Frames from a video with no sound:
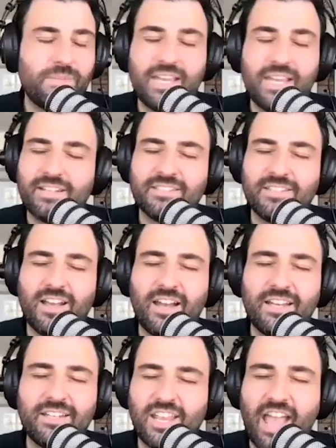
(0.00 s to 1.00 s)
get
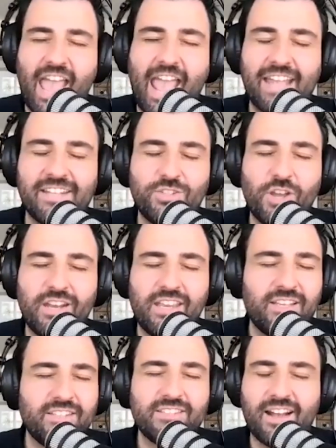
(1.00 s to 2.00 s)
outside, get your hands dirty,
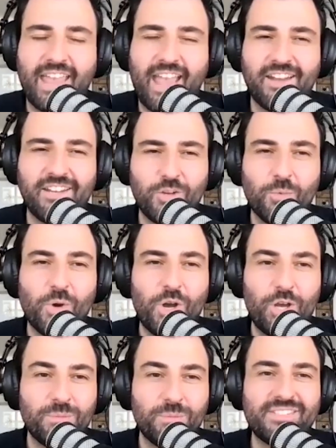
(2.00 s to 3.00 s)
start counting your
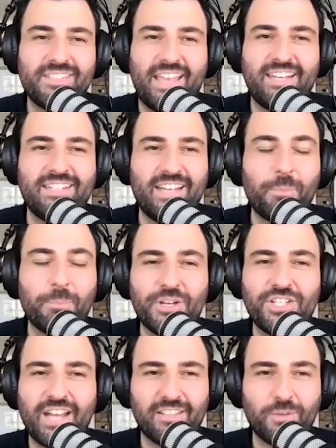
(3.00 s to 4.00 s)
worms, and
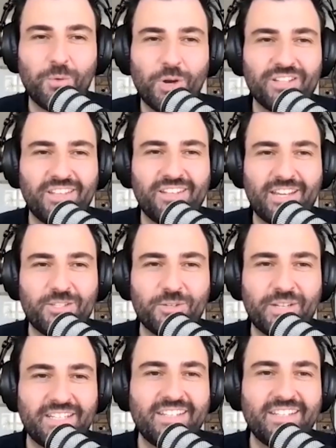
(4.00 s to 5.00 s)
appreciate the work that they're
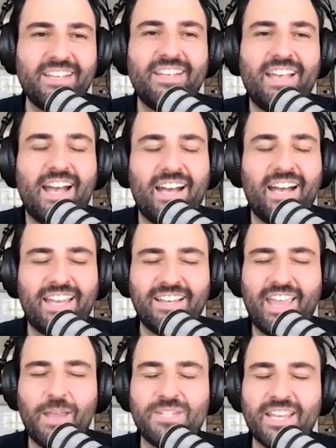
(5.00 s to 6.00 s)
doing, and
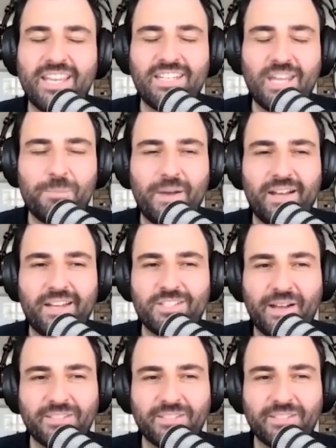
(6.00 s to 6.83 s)
keep digging deeper into our